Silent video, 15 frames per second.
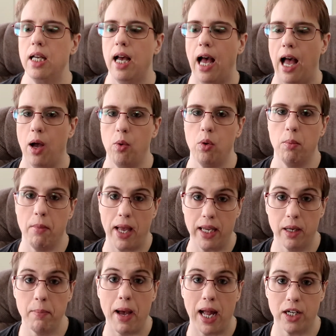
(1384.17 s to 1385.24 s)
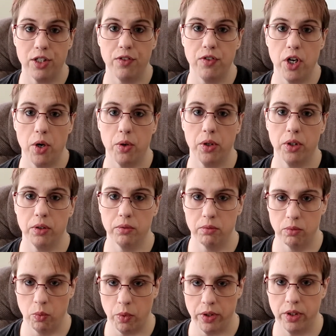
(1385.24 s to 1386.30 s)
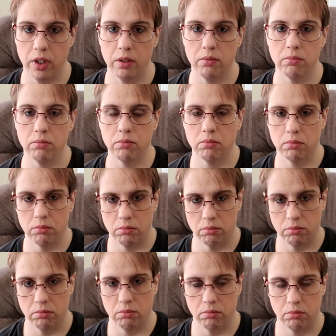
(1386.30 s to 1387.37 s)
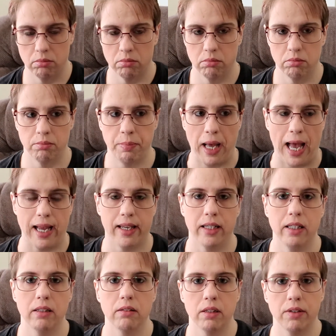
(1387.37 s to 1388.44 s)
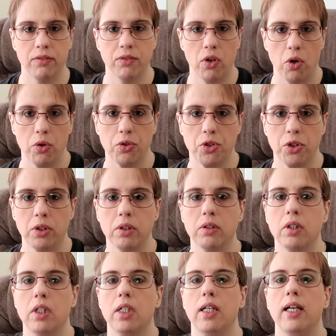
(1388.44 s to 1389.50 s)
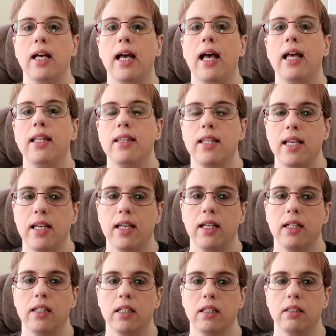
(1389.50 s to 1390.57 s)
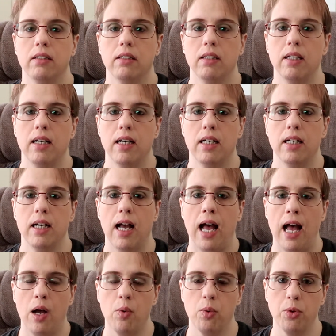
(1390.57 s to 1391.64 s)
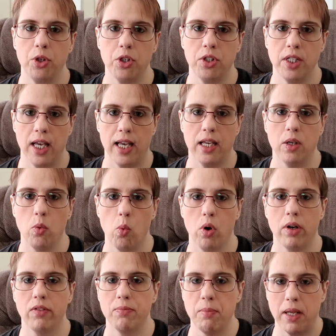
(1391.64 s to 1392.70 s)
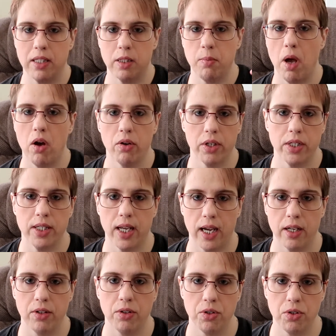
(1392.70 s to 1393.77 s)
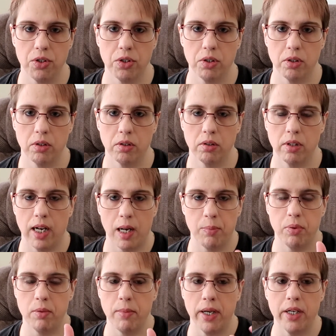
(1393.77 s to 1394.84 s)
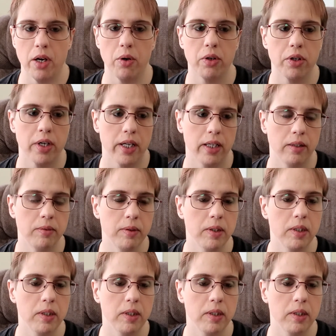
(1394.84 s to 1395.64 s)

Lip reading: I will make a batch of yogurt with the packet of culture, and then I will take one of my small containers that I put my yogurt in,